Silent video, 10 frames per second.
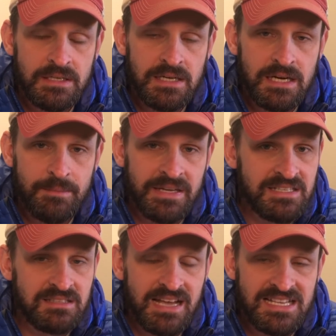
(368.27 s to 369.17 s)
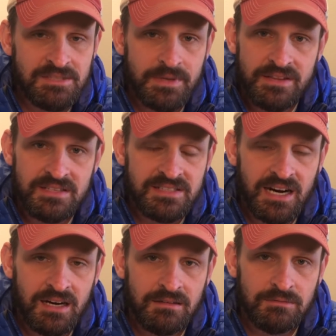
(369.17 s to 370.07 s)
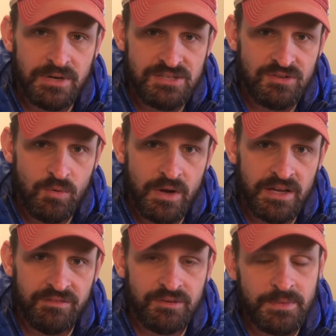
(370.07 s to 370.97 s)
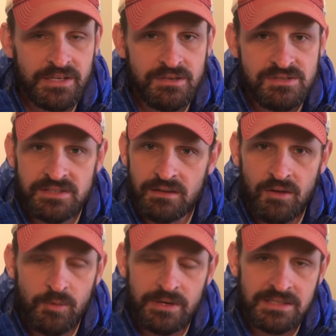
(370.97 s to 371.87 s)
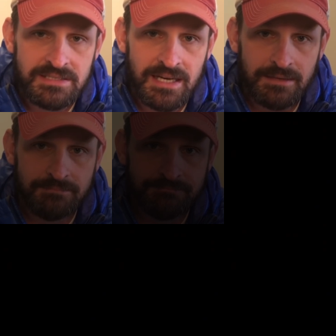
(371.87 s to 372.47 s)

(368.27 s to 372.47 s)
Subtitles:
And it's lasted me the entire rest of the way from the NOC all the way to Katahdin.